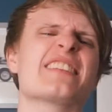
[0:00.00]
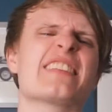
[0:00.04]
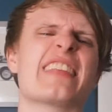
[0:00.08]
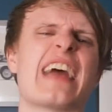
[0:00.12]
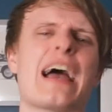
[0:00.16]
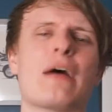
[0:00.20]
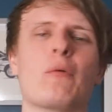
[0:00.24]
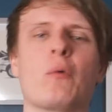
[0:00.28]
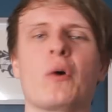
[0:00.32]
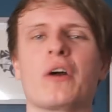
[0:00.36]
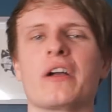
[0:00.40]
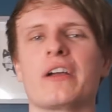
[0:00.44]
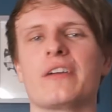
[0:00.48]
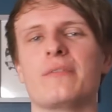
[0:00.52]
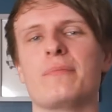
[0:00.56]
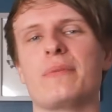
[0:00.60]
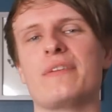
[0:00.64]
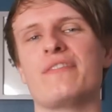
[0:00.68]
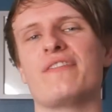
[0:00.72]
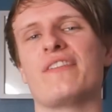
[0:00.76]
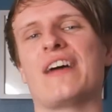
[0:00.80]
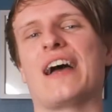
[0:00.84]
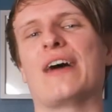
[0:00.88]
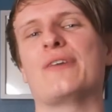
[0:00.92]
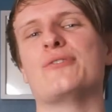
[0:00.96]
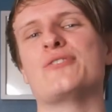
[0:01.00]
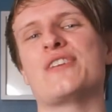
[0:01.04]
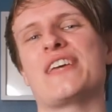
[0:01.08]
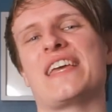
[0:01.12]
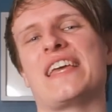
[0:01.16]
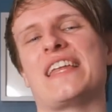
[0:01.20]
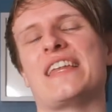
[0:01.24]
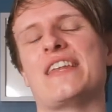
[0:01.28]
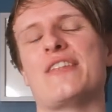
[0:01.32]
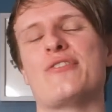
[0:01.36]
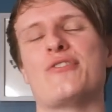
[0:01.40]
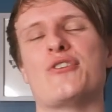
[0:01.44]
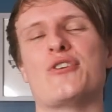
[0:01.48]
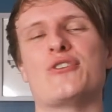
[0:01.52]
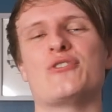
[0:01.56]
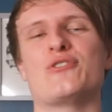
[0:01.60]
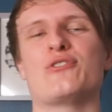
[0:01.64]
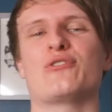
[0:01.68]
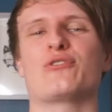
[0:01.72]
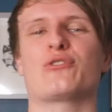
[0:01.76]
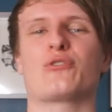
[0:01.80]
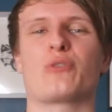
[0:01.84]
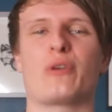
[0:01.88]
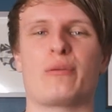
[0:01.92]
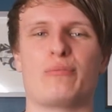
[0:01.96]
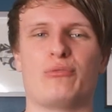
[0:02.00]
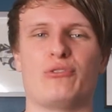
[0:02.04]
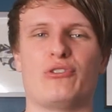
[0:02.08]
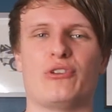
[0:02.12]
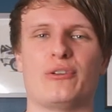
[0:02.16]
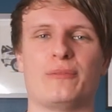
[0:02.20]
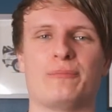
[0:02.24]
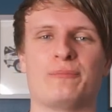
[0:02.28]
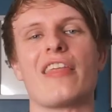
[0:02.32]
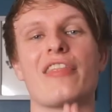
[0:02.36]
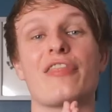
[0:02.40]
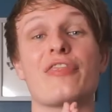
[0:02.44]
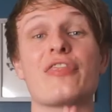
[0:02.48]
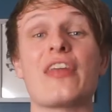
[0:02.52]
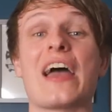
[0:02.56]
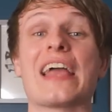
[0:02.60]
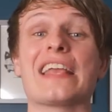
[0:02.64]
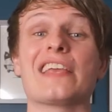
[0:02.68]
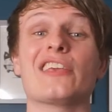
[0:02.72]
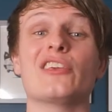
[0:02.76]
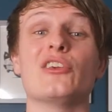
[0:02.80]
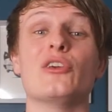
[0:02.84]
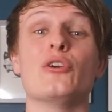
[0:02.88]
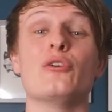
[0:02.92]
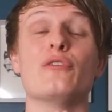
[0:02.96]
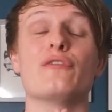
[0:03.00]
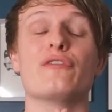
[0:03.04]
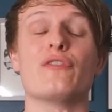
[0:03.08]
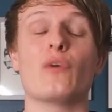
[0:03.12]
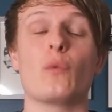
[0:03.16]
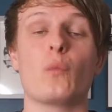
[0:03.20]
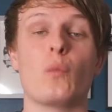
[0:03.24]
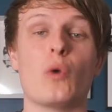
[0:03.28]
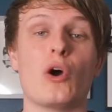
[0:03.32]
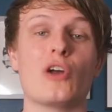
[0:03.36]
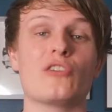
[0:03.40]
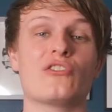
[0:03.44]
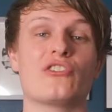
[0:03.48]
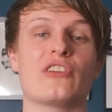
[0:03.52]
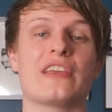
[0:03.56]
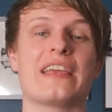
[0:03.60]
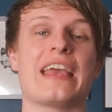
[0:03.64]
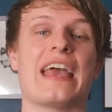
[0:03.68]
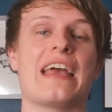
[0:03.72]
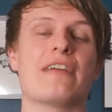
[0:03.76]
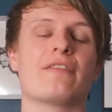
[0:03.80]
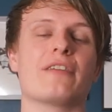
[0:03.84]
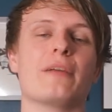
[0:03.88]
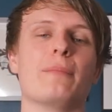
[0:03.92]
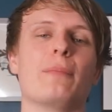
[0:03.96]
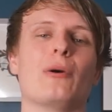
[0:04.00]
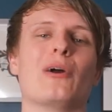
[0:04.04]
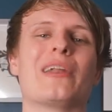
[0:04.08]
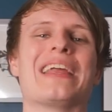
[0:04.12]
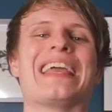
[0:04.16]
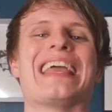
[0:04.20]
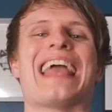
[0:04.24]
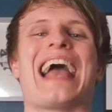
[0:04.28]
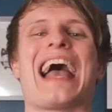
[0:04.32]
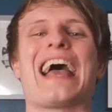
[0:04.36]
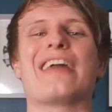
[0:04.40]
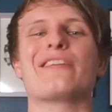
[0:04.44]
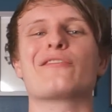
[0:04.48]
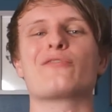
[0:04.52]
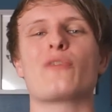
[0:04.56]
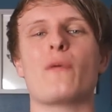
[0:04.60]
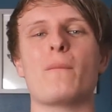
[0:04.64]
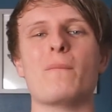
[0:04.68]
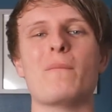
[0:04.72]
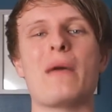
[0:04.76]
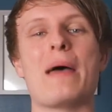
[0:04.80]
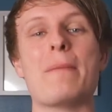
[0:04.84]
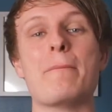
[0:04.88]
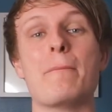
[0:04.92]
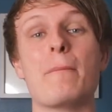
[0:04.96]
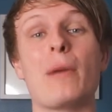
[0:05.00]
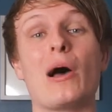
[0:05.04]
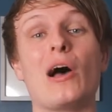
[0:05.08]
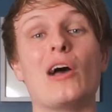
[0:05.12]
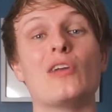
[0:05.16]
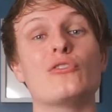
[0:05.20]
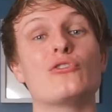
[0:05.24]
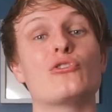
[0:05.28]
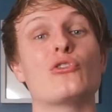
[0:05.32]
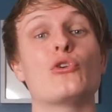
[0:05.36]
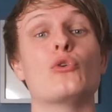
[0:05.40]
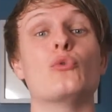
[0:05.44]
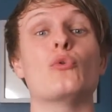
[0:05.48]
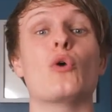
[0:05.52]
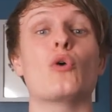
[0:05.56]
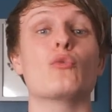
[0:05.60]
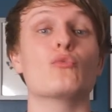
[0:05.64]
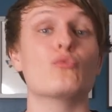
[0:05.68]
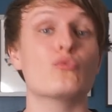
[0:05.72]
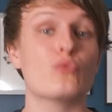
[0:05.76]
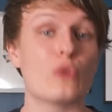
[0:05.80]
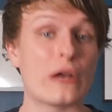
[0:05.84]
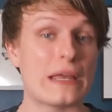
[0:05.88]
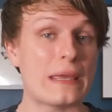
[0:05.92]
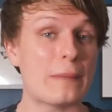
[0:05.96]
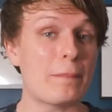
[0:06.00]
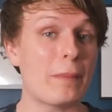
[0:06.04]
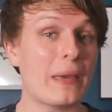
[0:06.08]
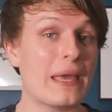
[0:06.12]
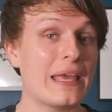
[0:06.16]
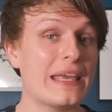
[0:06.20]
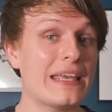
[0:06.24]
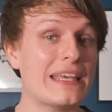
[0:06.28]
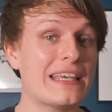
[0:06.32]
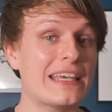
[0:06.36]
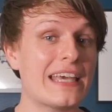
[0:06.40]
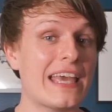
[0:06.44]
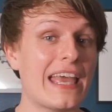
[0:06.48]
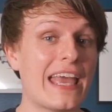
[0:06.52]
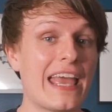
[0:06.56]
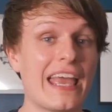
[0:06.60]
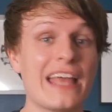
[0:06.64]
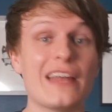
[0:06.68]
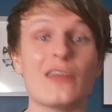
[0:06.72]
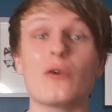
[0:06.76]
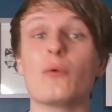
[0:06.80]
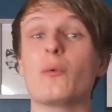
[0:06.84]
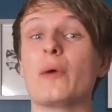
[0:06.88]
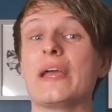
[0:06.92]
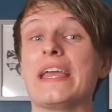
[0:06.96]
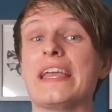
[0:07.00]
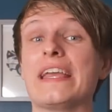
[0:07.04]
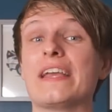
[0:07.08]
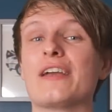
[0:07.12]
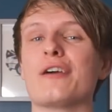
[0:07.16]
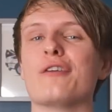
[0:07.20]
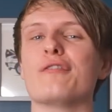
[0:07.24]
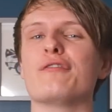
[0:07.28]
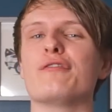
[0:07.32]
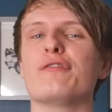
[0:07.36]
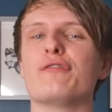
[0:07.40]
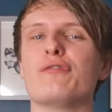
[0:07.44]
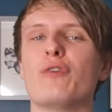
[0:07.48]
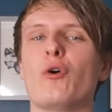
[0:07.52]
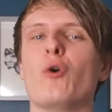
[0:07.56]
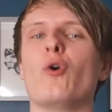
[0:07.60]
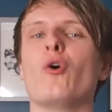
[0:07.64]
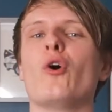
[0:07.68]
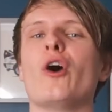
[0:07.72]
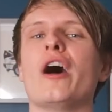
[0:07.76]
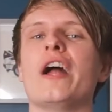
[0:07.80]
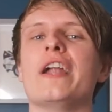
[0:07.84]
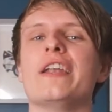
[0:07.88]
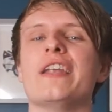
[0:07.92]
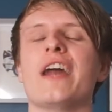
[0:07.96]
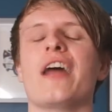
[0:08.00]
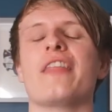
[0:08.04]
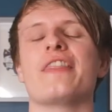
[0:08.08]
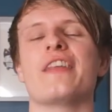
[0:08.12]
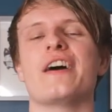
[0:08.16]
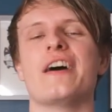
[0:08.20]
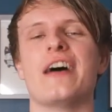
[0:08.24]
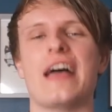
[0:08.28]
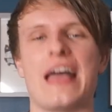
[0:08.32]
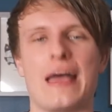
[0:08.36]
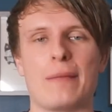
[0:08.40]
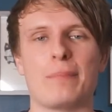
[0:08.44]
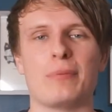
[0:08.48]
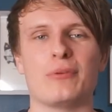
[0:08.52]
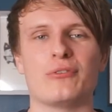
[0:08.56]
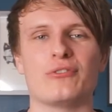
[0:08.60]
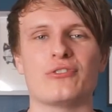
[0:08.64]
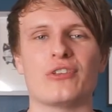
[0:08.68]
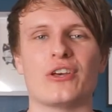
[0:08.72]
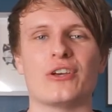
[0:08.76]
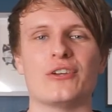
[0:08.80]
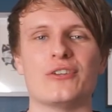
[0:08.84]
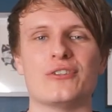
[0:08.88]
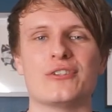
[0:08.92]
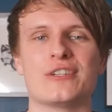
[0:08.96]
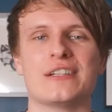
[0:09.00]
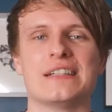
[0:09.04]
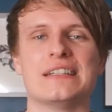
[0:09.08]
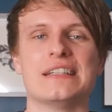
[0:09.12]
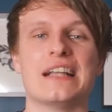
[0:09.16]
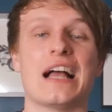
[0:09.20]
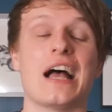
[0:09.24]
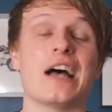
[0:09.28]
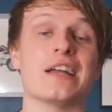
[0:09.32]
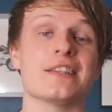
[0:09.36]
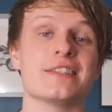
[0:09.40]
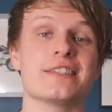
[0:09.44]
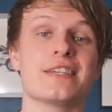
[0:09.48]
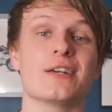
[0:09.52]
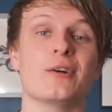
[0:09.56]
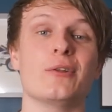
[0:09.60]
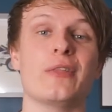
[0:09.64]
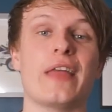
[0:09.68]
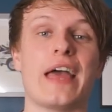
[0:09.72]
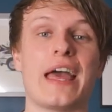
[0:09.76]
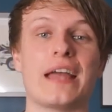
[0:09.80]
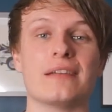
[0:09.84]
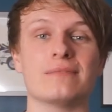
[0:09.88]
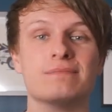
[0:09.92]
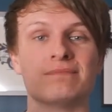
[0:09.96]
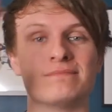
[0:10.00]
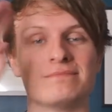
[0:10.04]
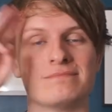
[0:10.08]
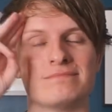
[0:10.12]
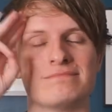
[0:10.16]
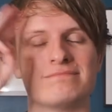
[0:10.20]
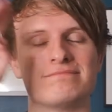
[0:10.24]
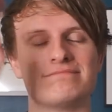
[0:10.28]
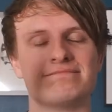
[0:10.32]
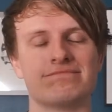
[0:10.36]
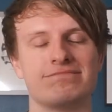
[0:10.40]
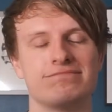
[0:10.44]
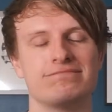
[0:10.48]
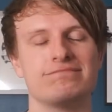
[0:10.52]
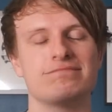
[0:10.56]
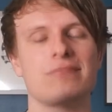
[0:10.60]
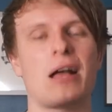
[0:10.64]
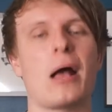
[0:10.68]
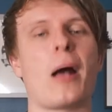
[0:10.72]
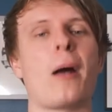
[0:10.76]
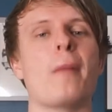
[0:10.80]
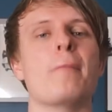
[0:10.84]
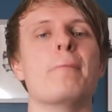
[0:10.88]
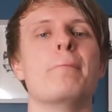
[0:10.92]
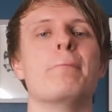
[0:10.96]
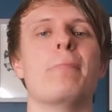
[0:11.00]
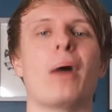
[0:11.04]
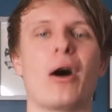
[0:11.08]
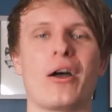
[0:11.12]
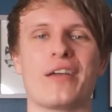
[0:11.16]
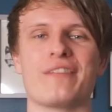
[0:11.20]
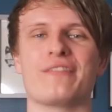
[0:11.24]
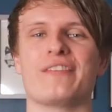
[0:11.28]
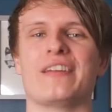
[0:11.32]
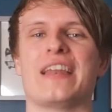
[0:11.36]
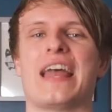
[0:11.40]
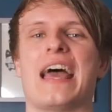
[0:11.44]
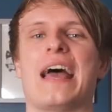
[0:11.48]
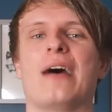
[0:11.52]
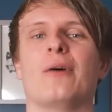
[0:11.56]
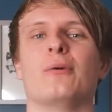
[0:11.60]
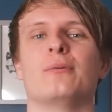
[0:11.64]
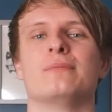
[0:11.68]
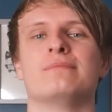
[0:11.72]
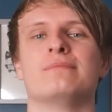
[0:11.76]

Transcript: that one can be found in the description. Thank you for watching everybody, and remember to repeat in a week for another episode. Until then, bye for now.